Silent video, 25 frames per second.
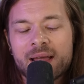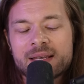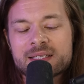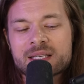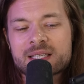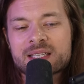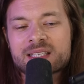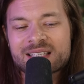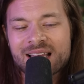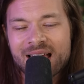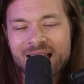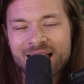I
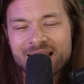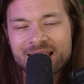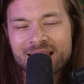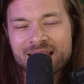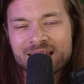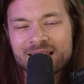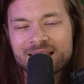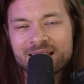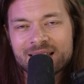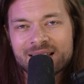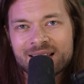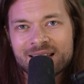
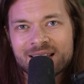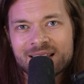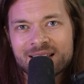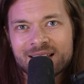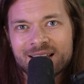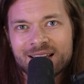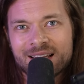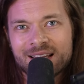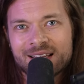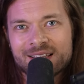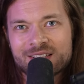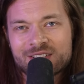decided
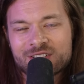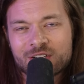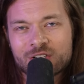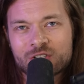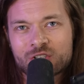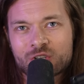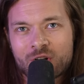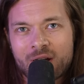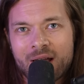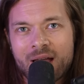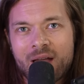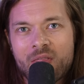to
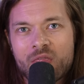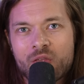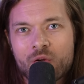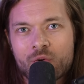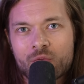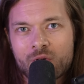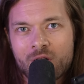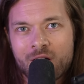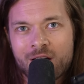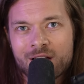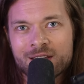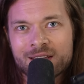try the
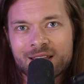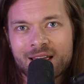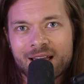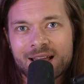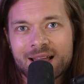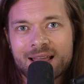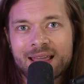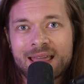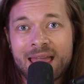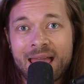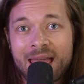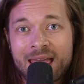run
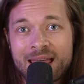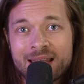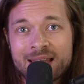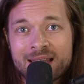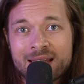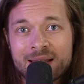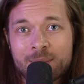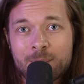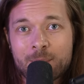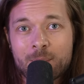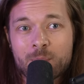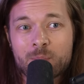again,